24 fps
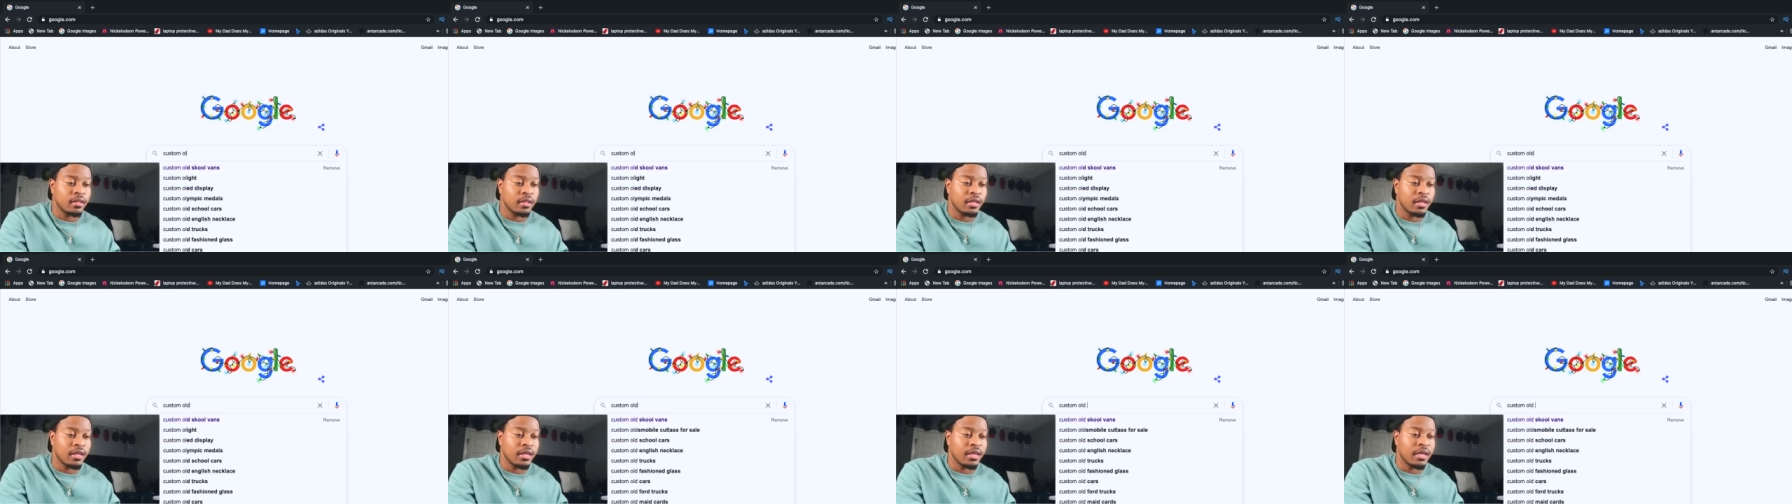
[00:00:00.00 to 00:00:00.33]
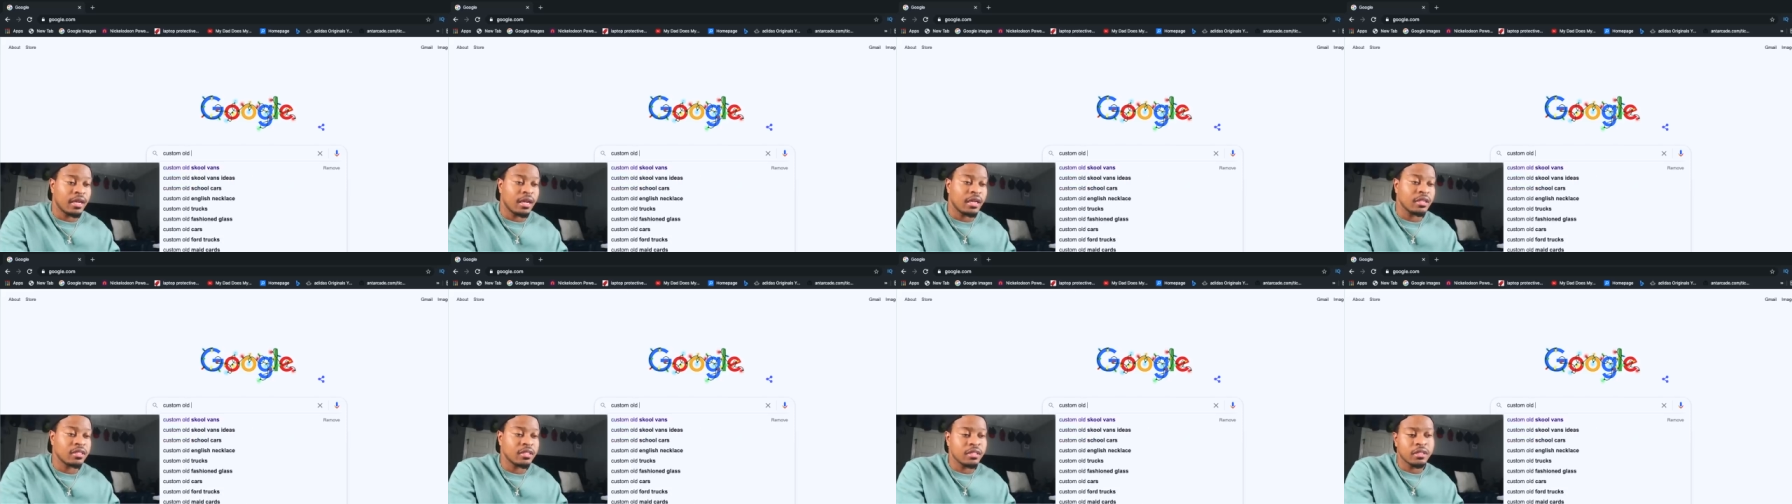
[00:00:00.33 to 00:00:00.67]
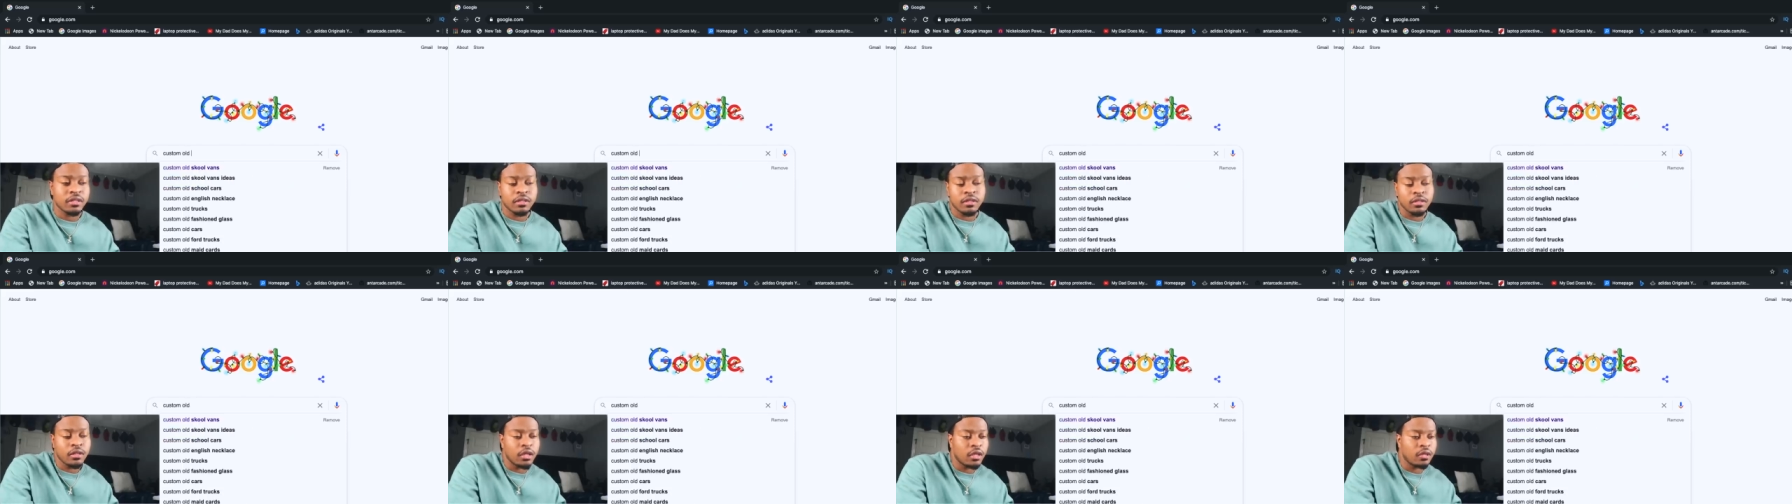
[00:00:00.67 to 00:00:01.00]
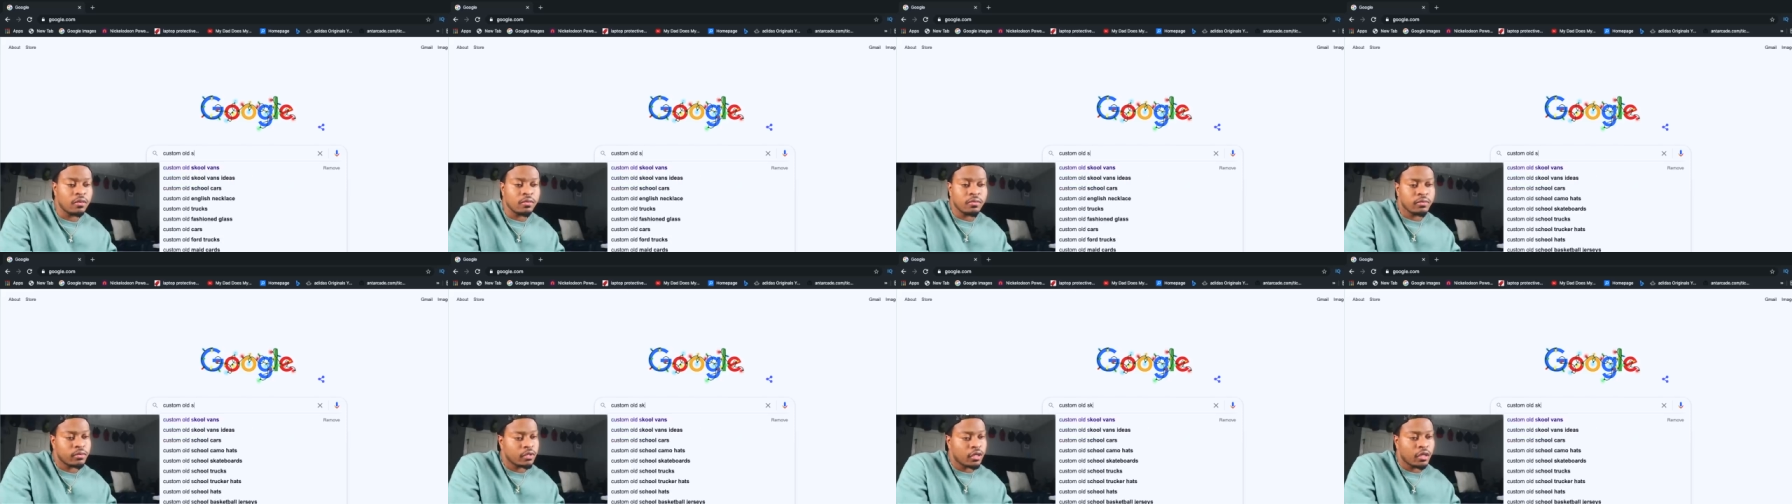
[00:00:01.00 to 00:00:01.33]
And I just, you
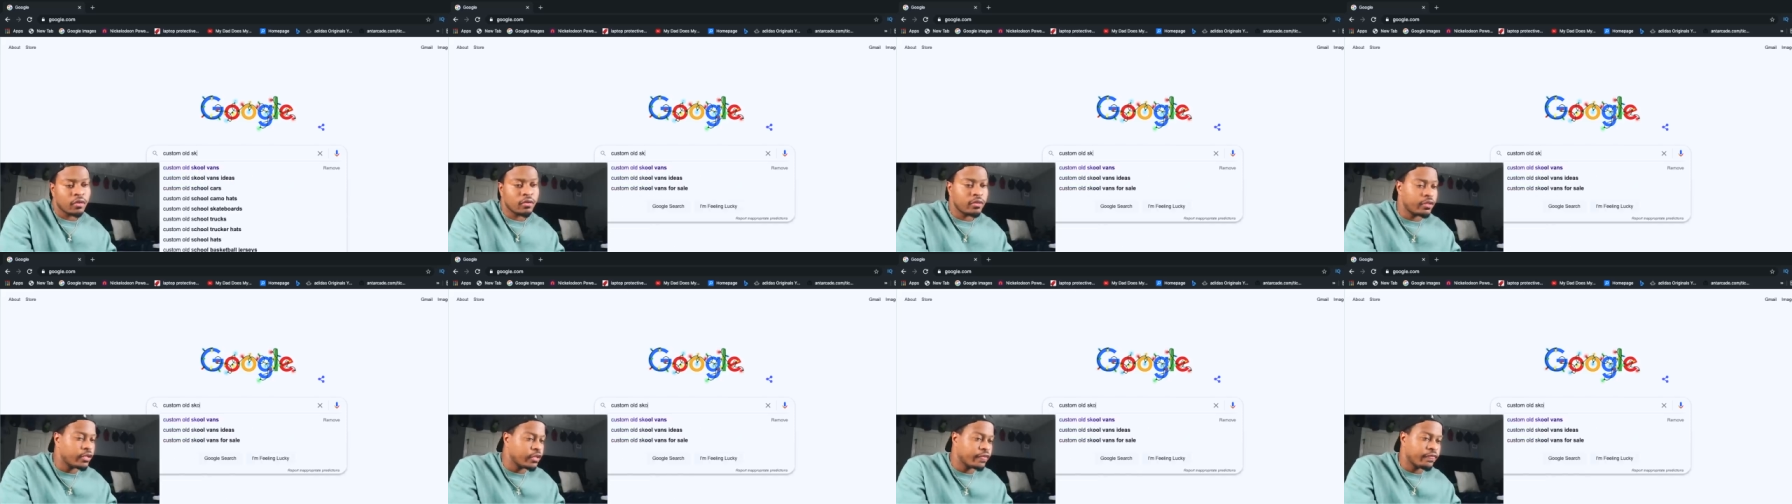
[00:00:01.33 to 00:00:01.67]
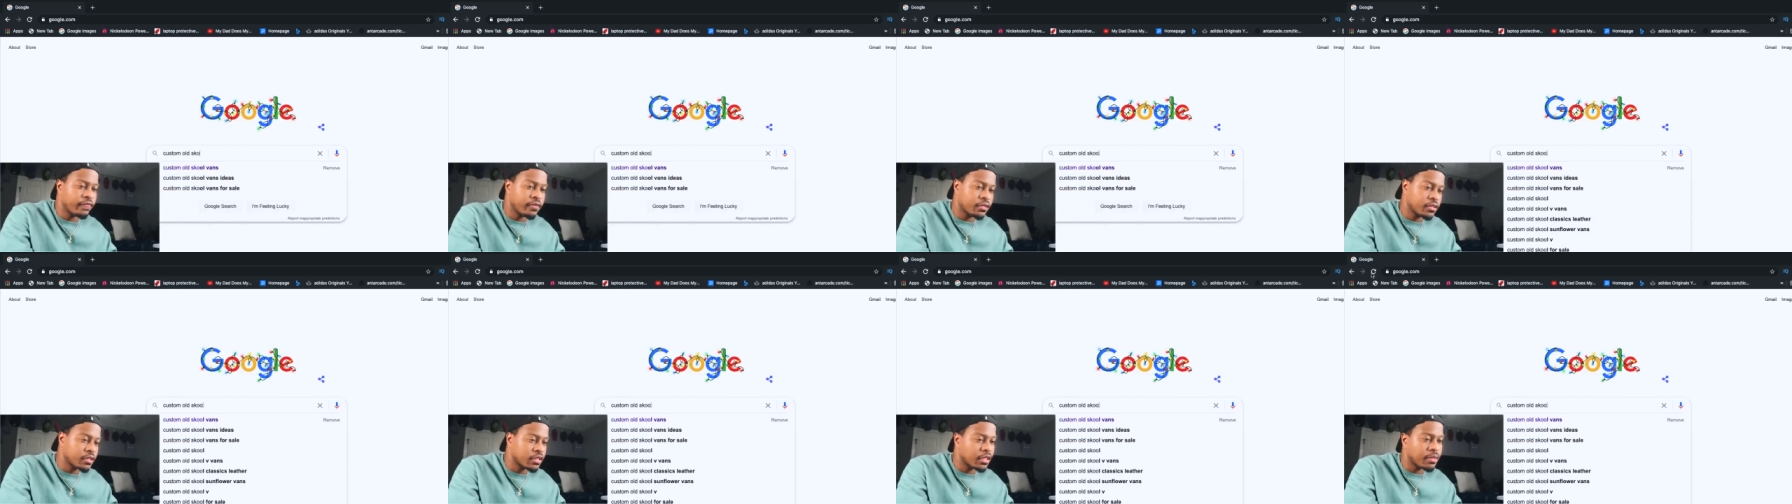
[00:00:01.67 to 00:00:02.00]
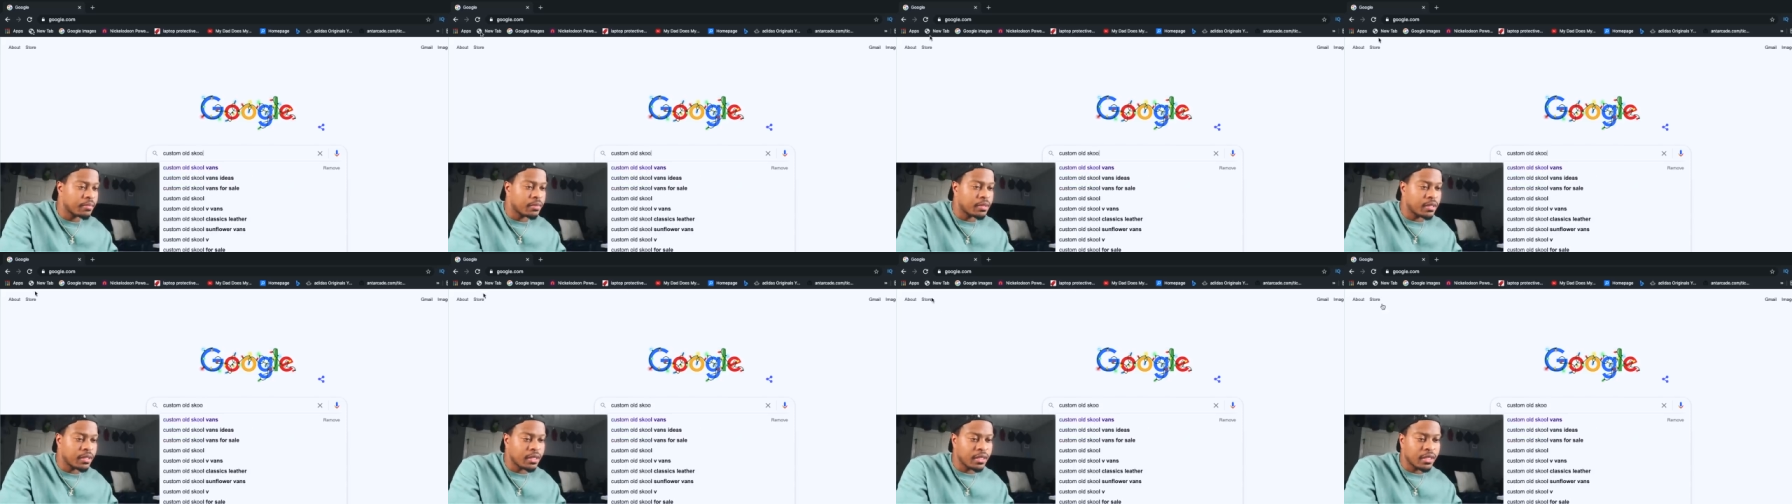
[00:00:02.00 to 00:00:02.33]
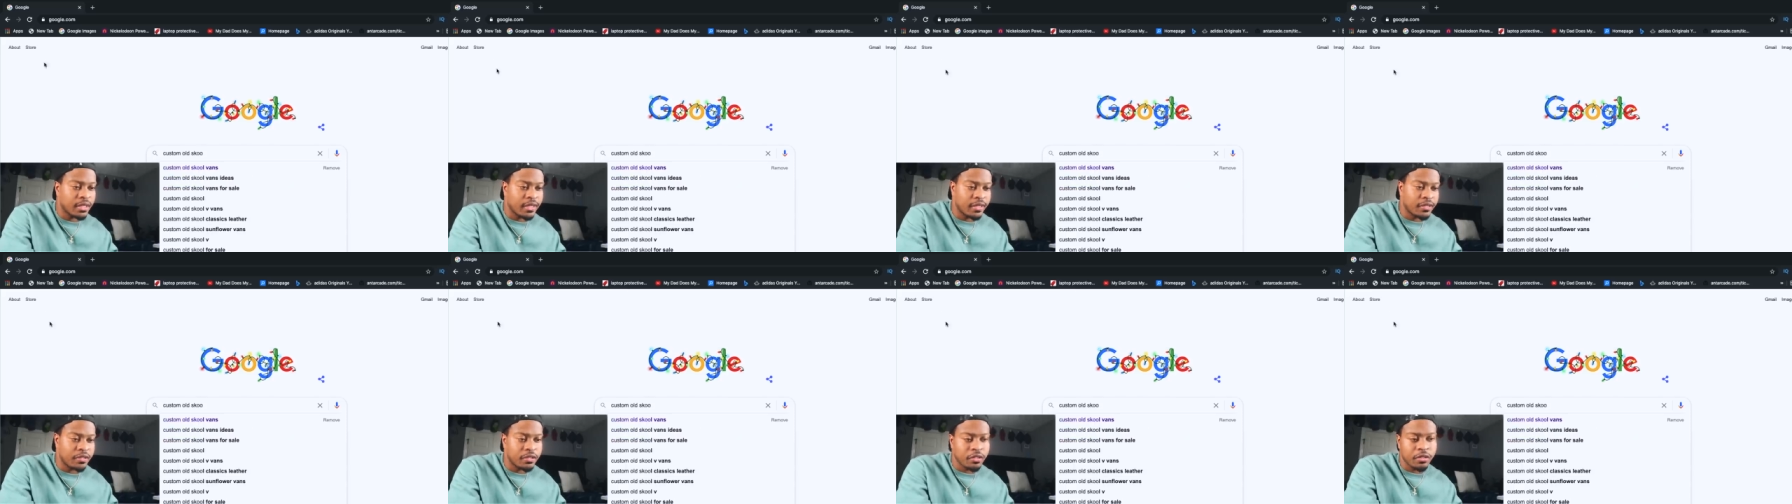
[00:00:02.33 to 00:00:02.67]
know, go look for something
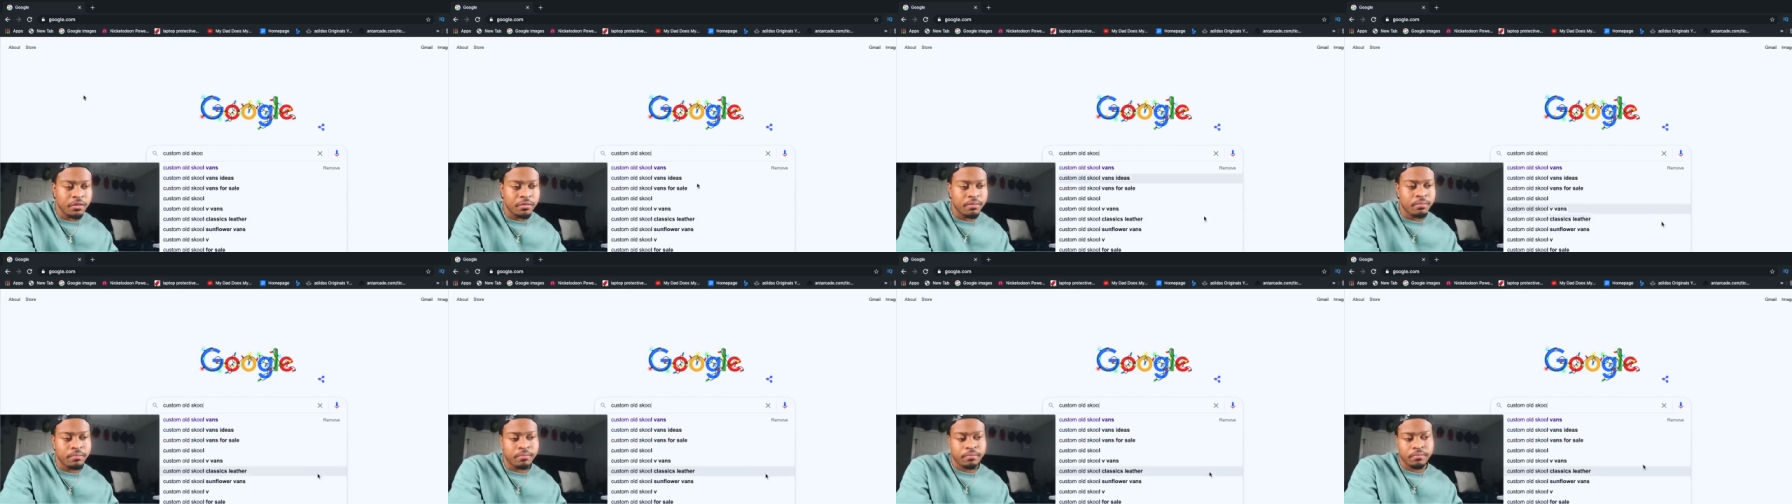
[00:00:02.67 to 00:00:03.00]
that gives you,